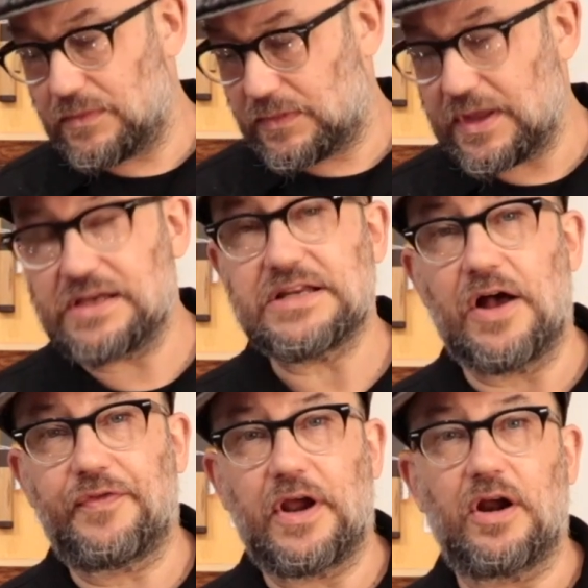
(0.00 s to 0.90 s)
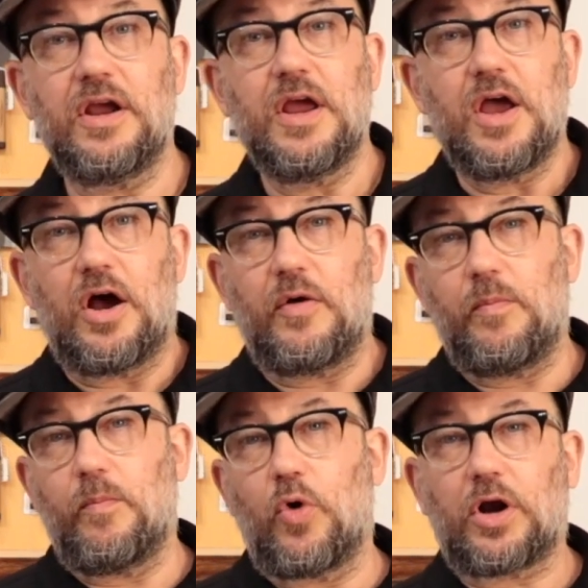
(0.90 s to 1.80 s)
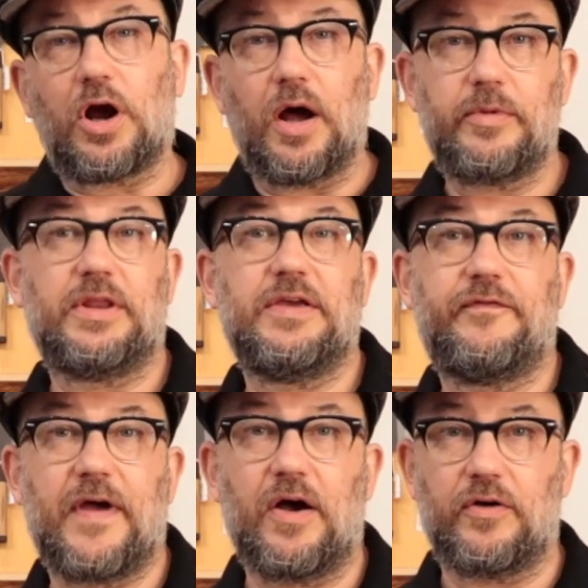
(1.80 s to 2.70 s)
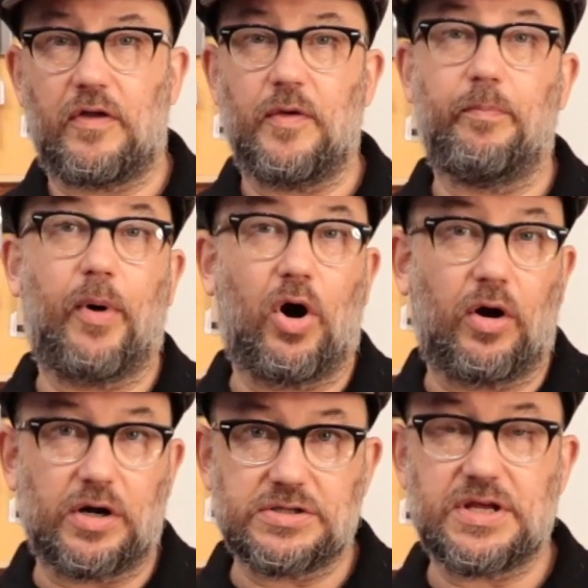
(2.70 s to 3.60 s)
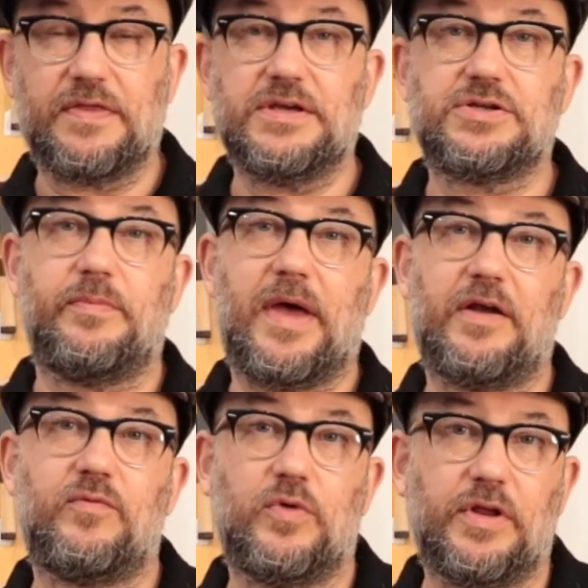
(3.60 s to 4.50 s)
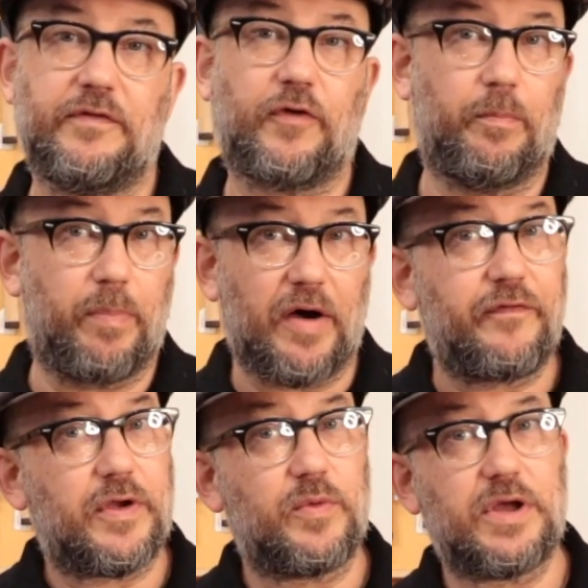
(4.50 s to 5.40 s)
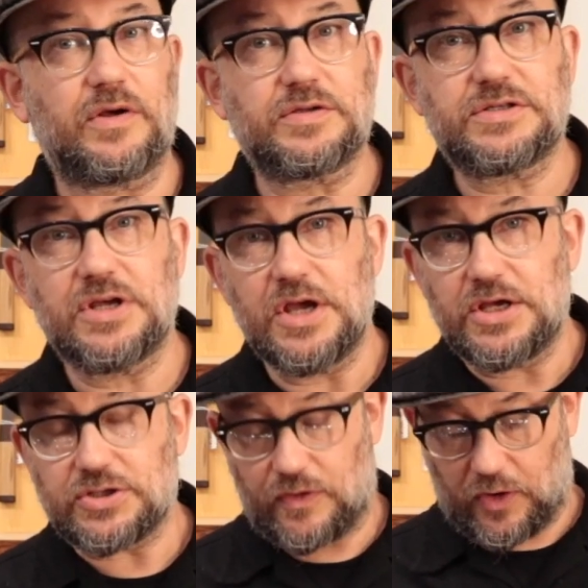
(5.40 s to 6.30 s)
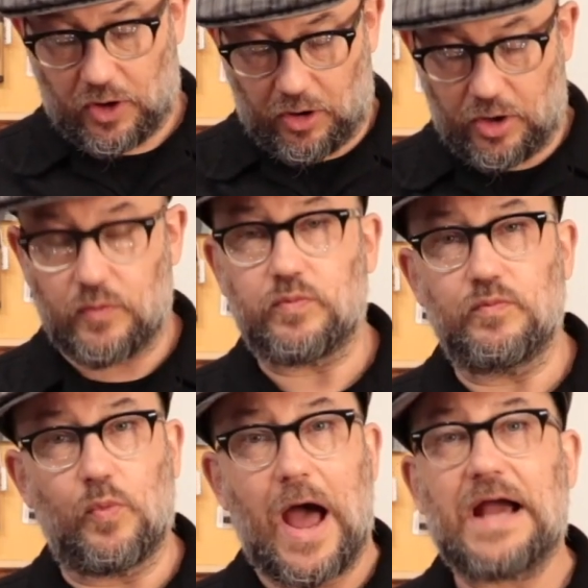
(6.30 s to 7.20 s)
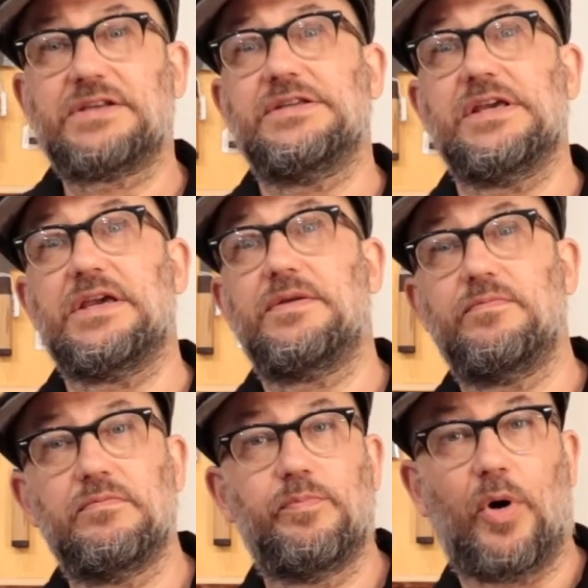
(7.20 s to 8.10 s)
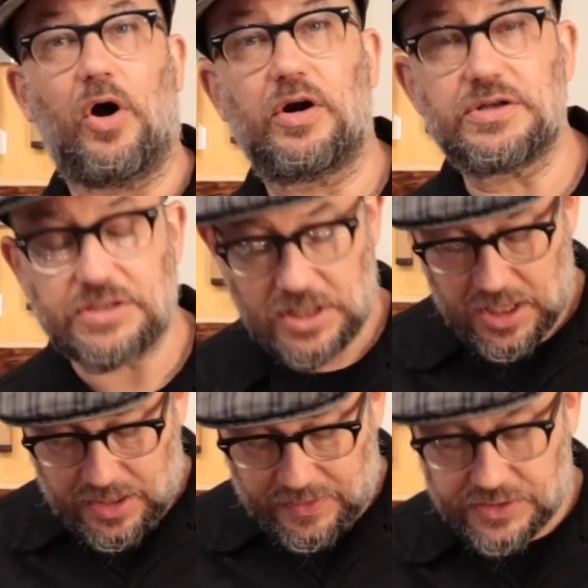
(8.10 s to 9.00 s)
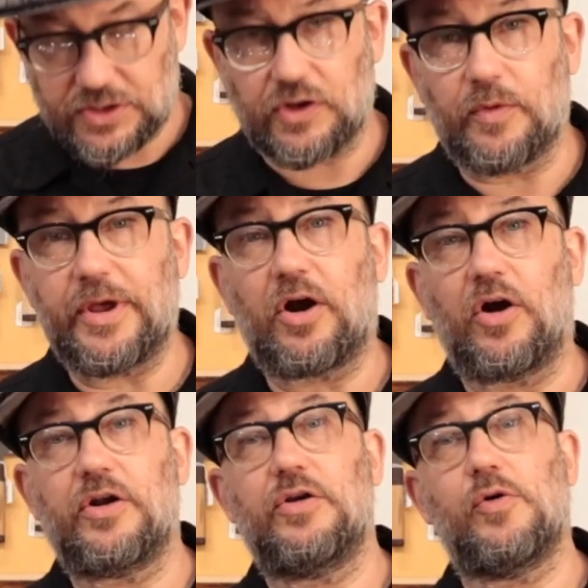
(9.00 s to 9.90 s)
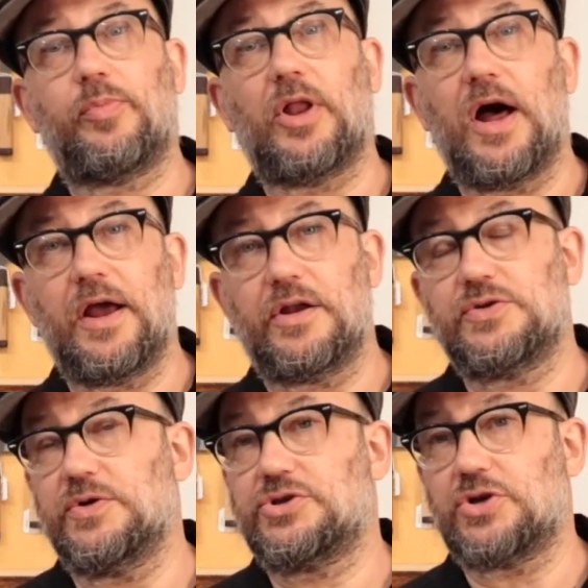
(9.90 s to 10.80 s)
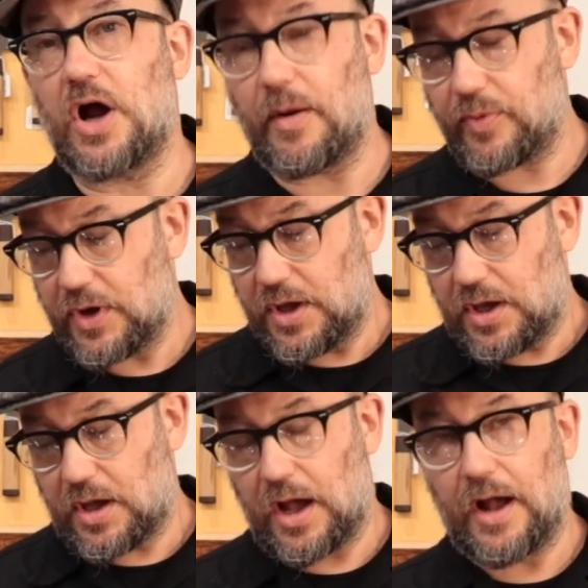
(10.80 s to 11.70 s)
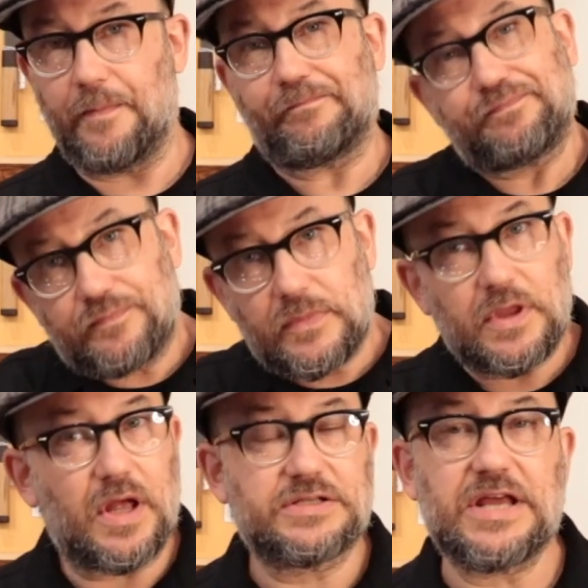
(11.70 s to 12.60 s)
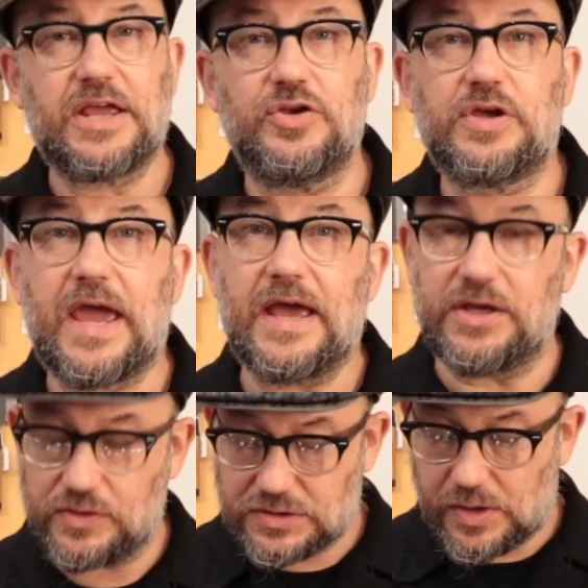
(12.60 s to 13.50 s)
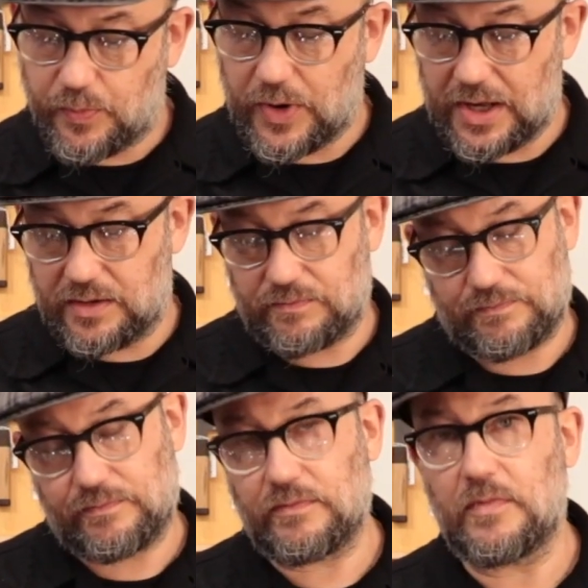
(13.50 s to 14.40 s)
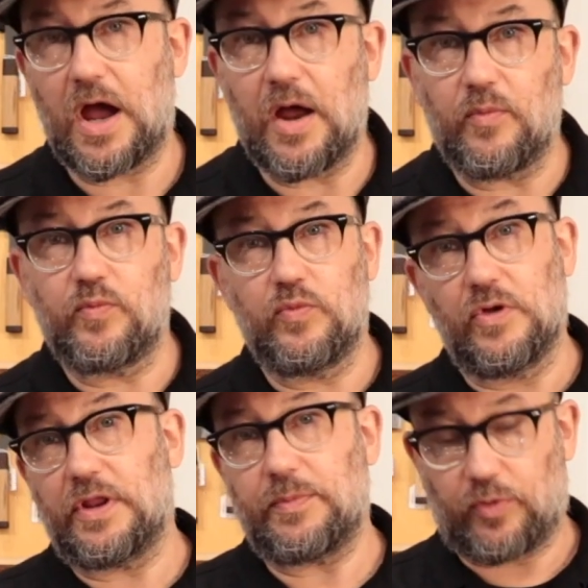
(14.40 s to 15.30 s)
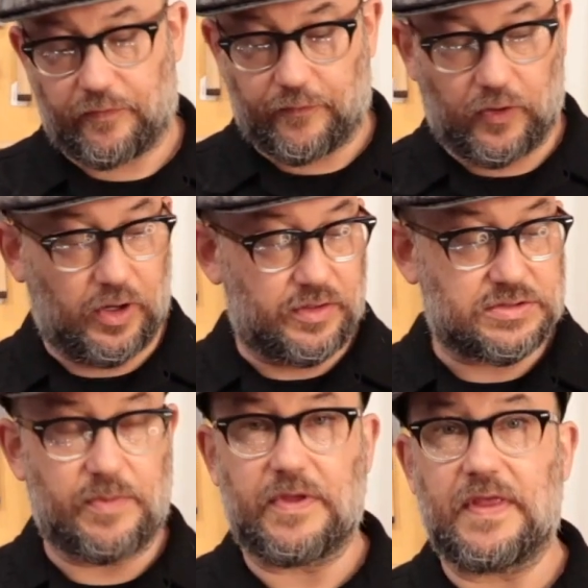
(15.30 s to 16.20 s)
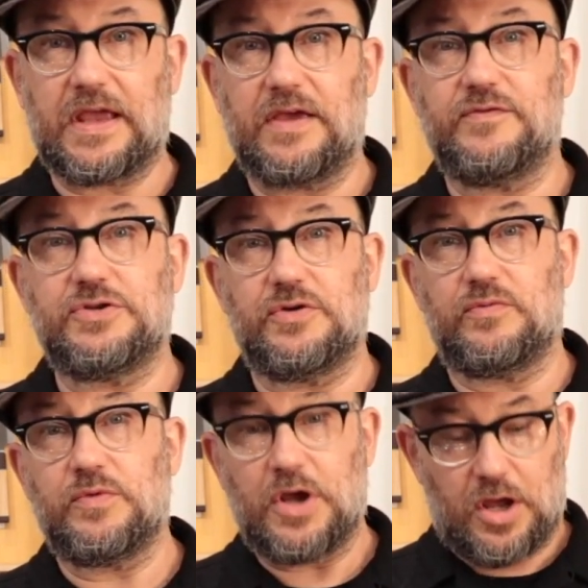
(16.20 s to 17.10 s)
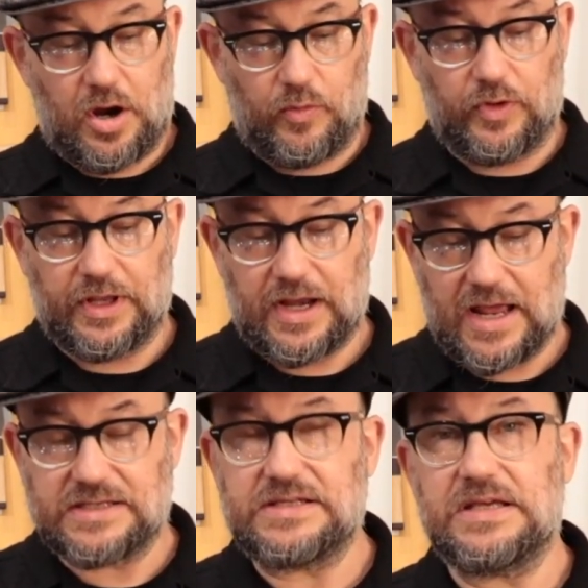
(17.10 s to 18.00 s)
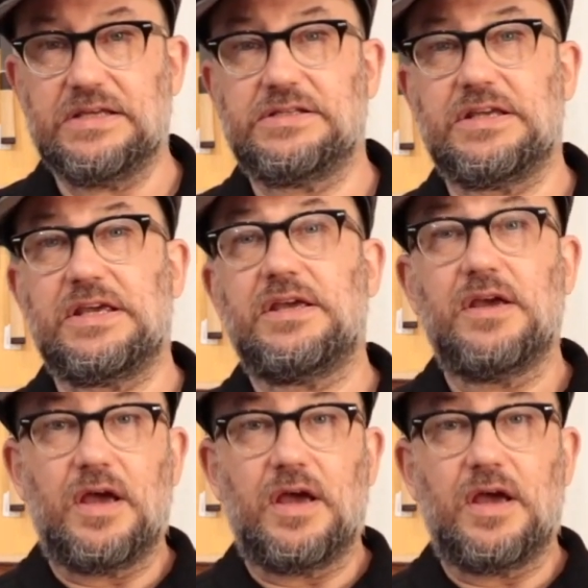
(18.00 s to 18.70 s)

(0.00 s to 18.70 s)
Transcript: things out there. More commonly found are the bars, and these are meant really for buffing wheels, so the hard, waxy bars. That's a little bit harder to apply onto a strop. Not saying you can't use it, but I really prefer something that gives you a really nice, easy